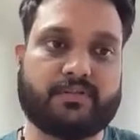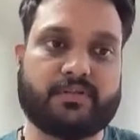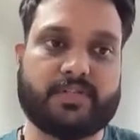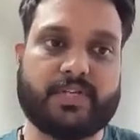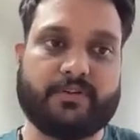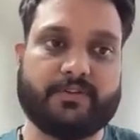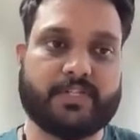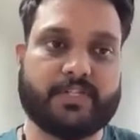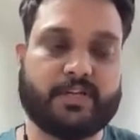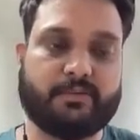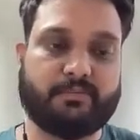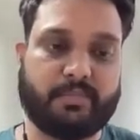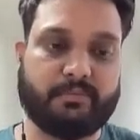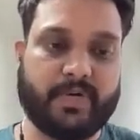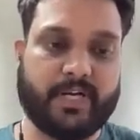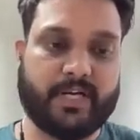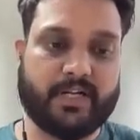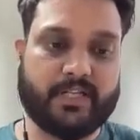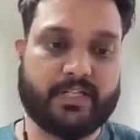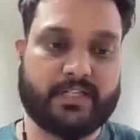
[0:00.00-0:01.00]
JavaScript
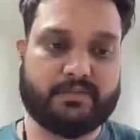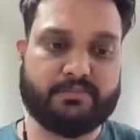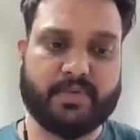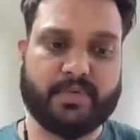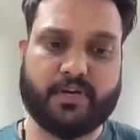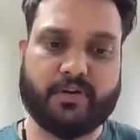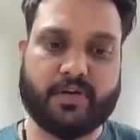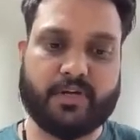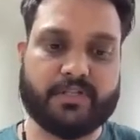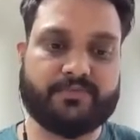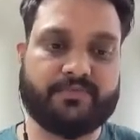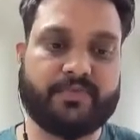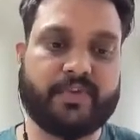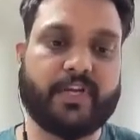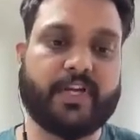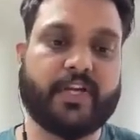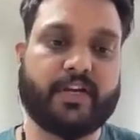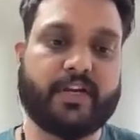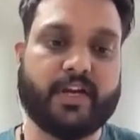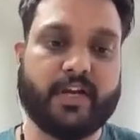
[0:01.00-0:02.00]
bundles, because
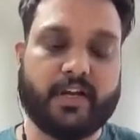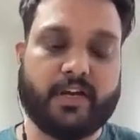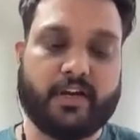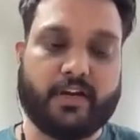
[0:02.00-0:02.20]
we